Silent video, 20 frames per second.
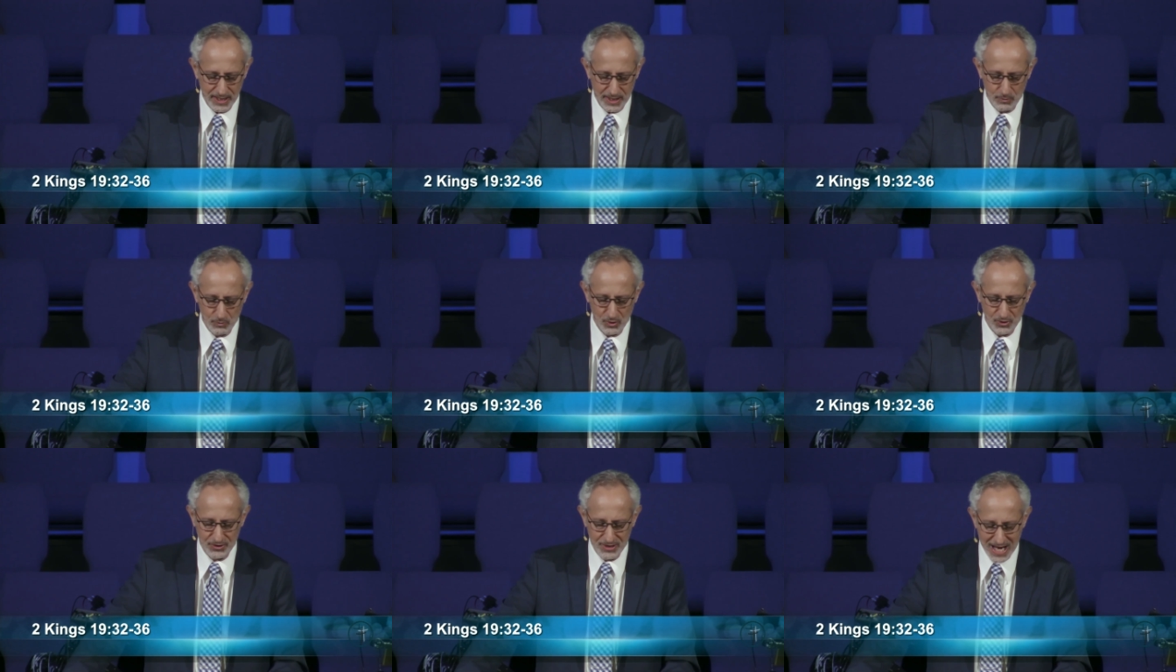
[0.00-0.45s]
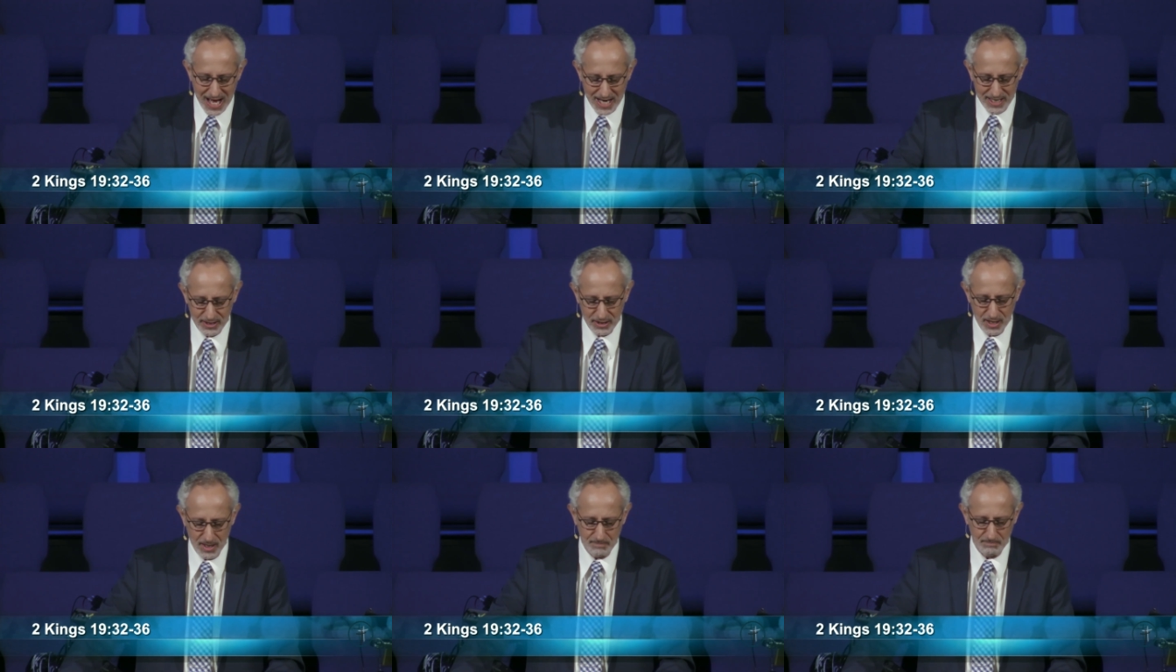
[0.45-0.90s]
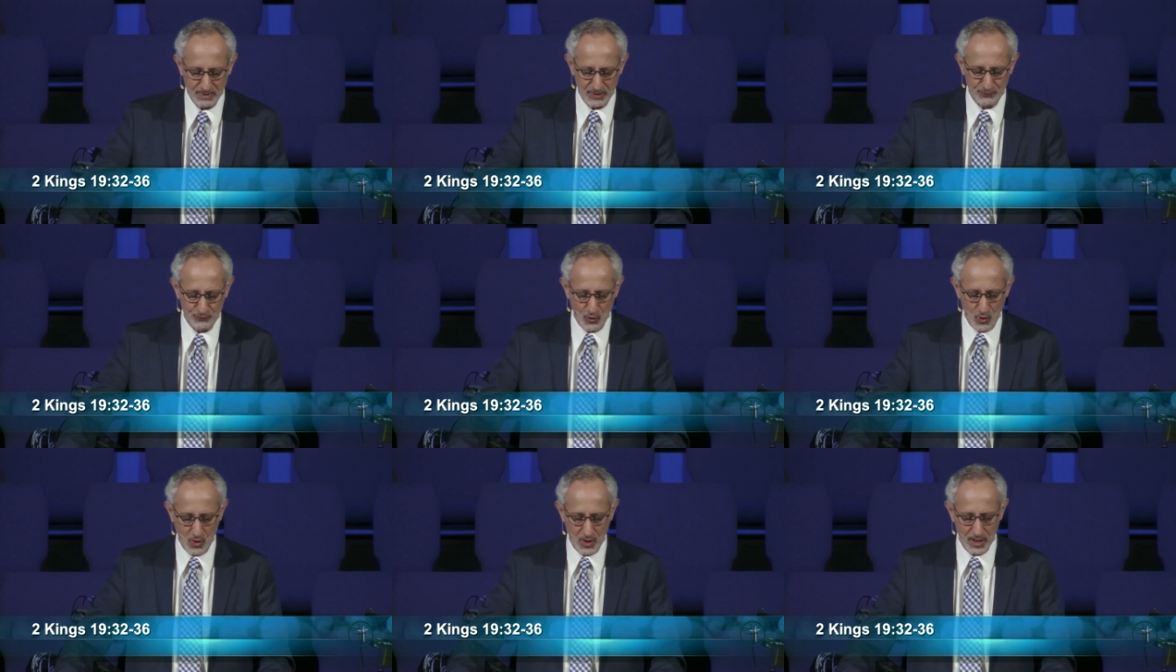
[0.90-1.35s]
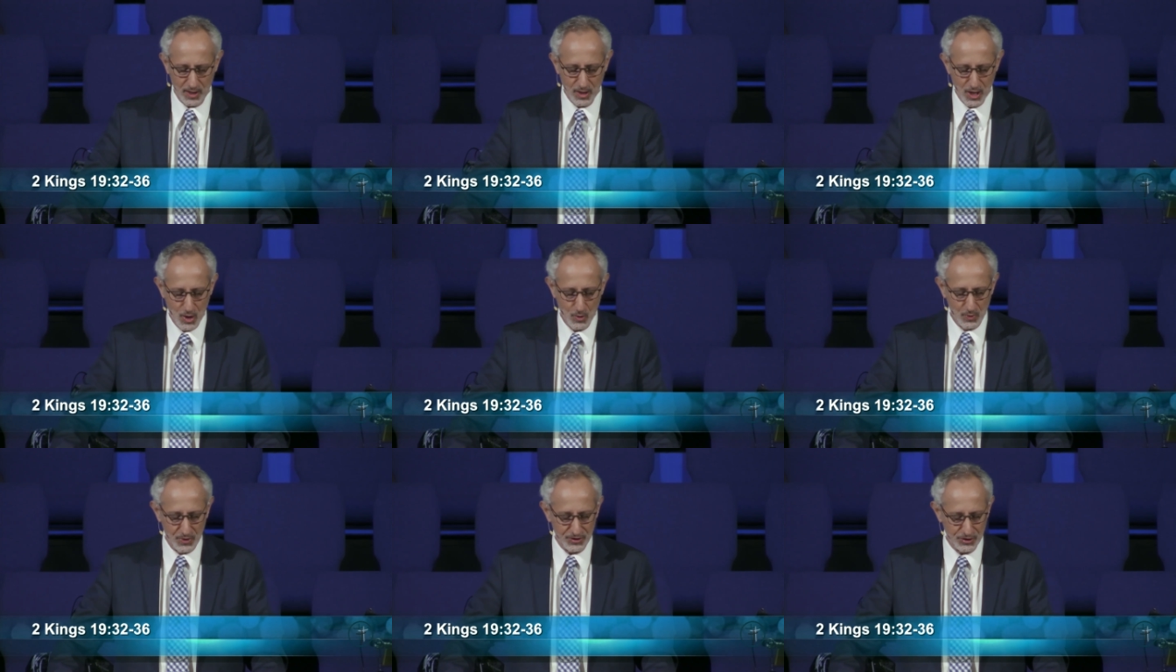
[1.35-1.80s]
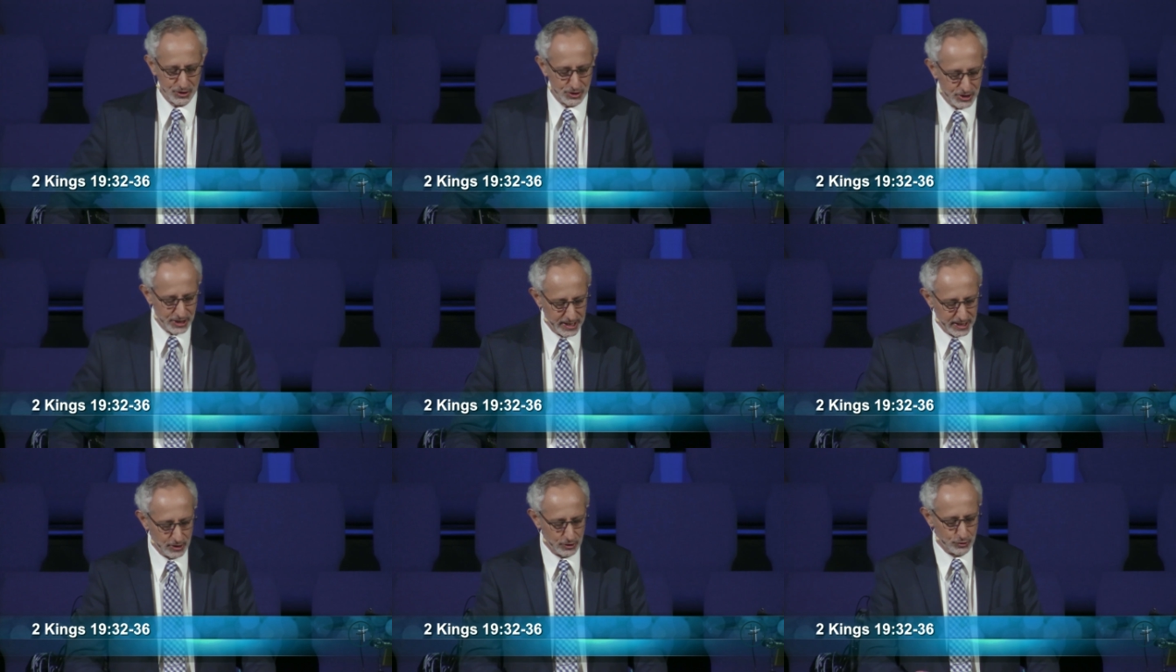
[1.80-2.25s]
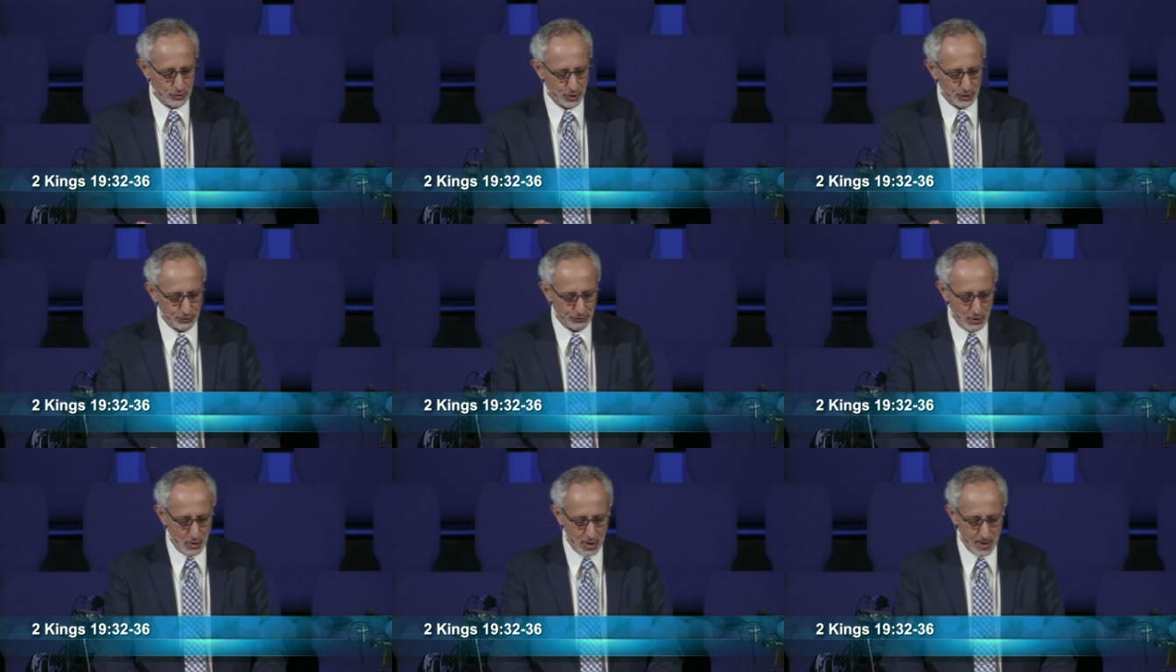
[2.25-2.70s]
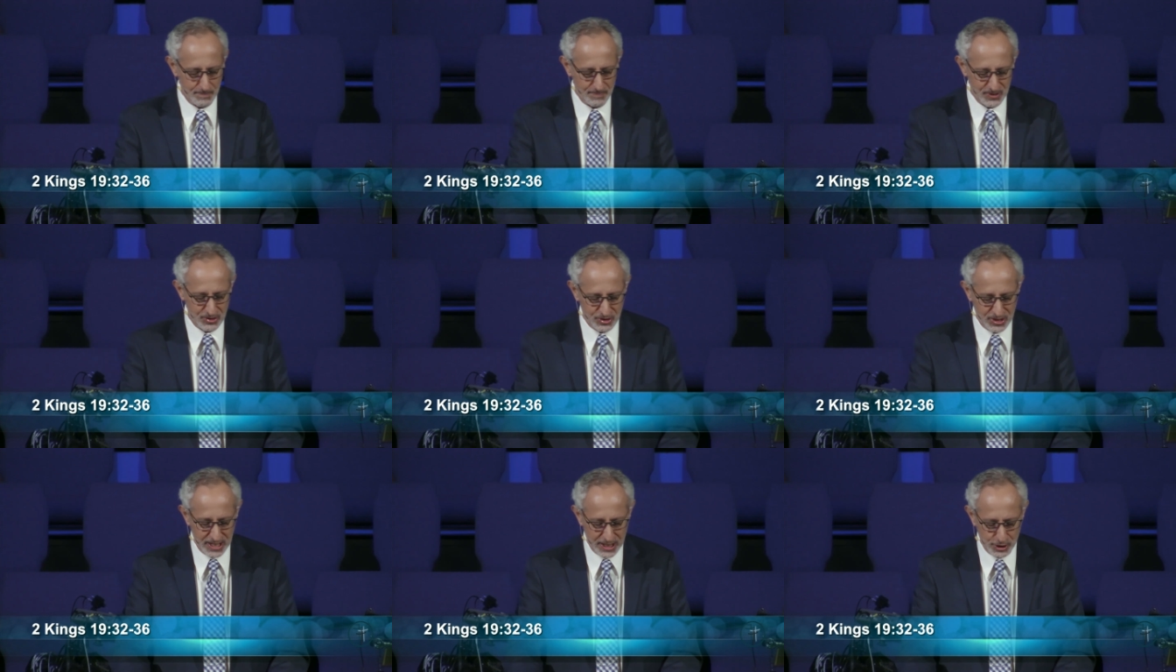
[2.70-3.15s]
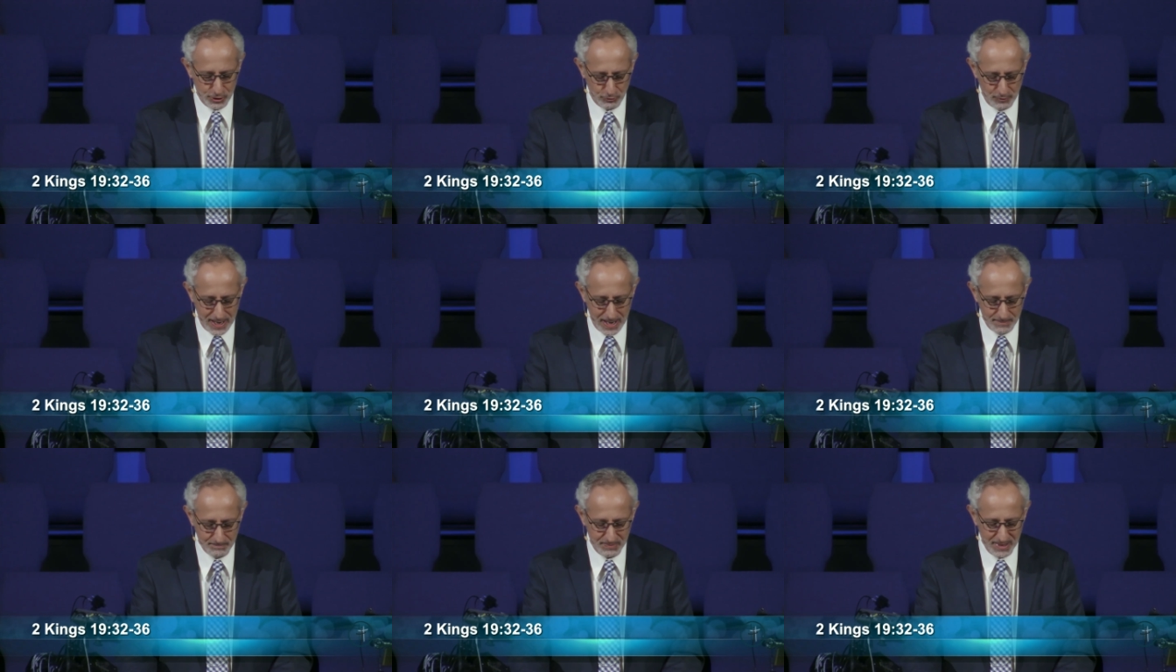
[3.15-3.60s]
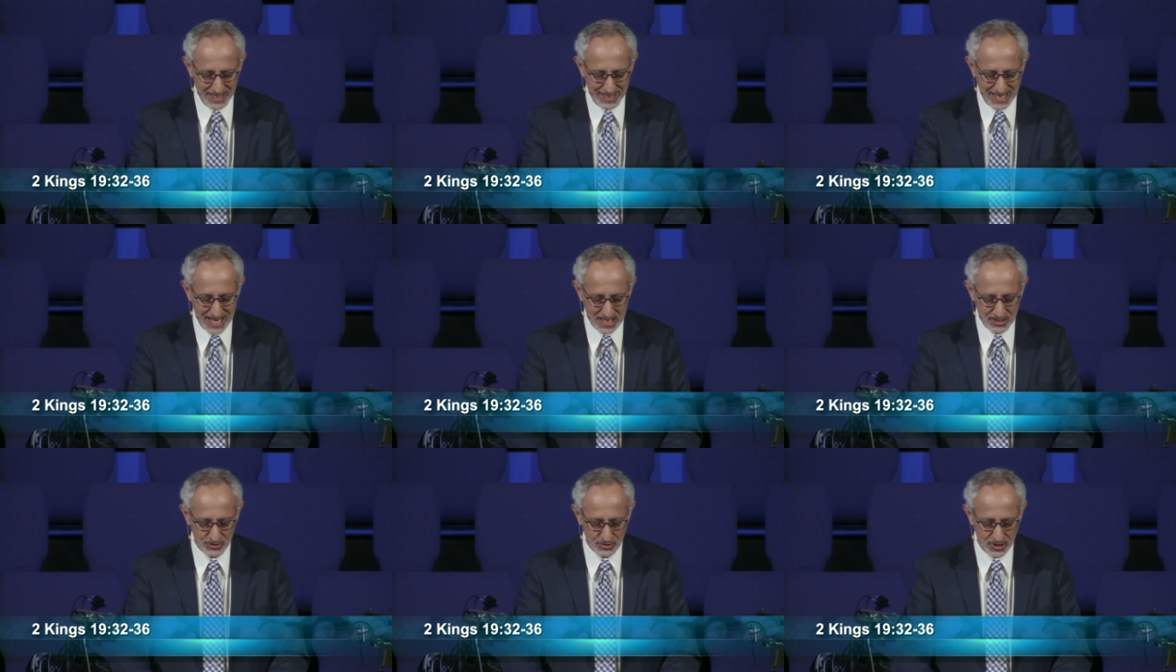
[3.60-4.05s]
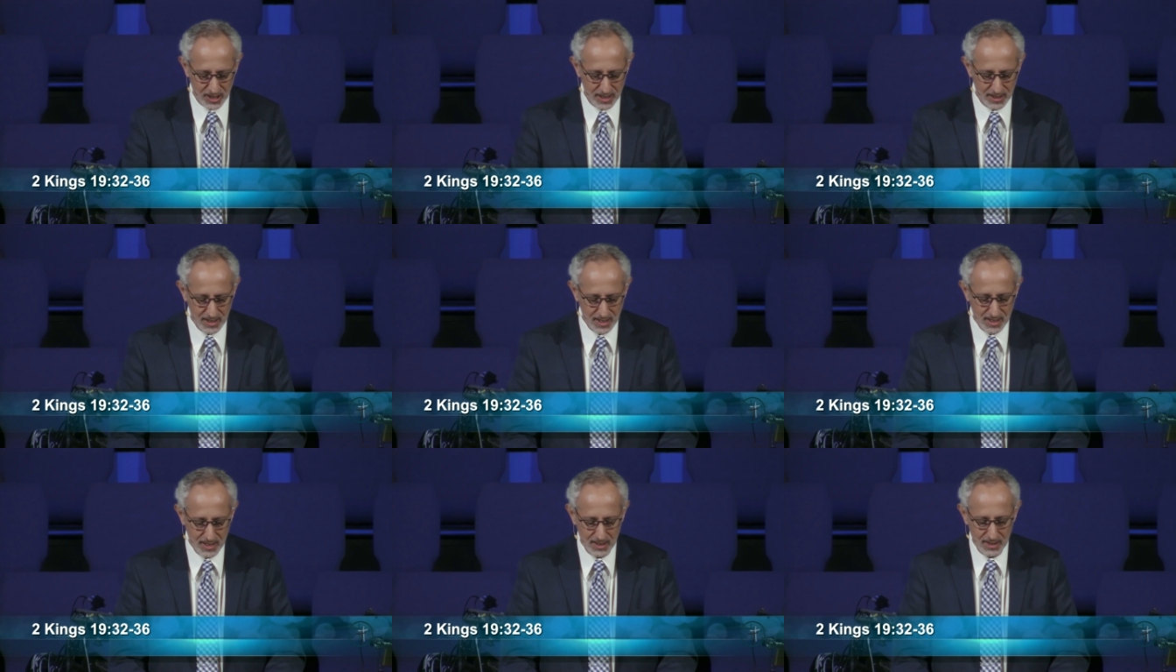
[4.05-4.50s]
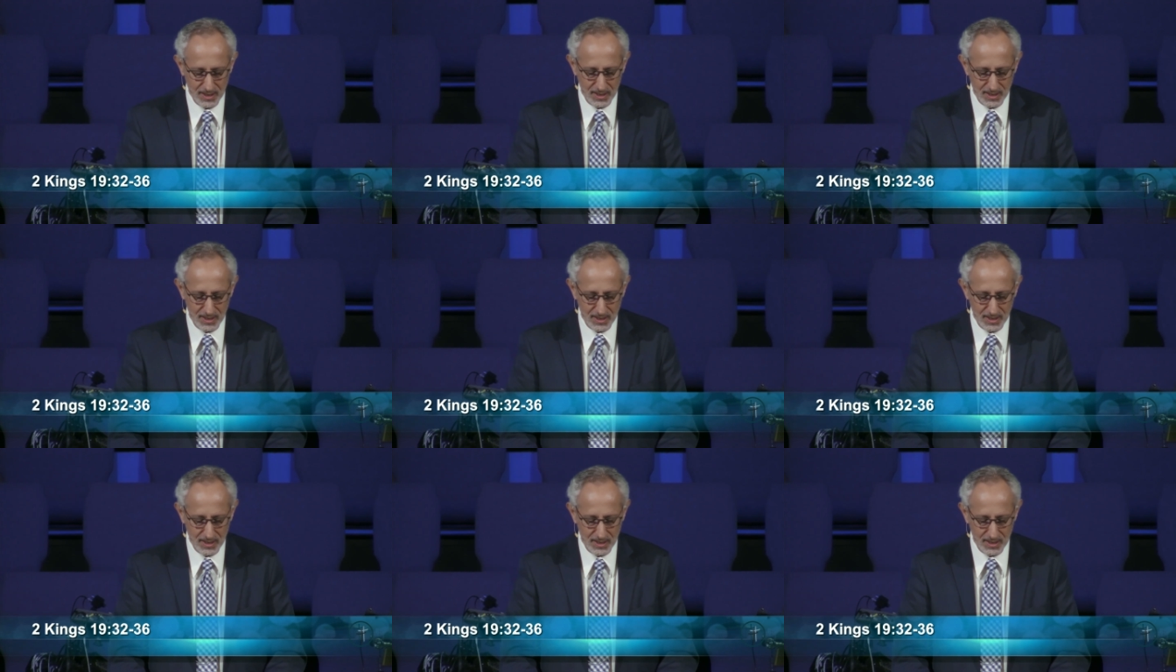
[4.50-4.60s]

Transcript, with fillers: He will not come before it with a shield or throw up a siege ramp against it.